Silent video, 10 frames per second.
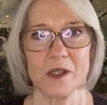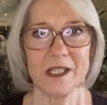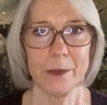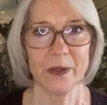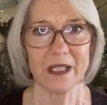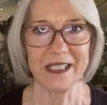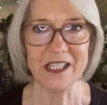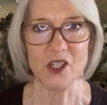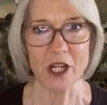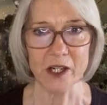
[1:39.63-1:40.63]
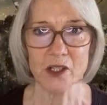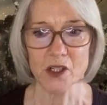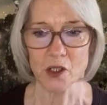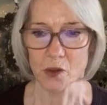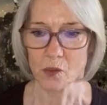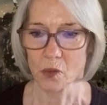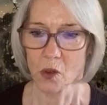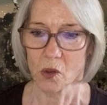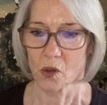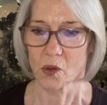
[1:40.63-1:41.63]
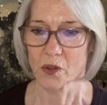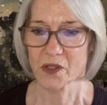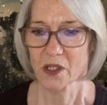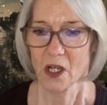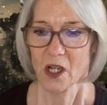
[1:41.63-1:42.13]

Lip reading: typically gendered roles.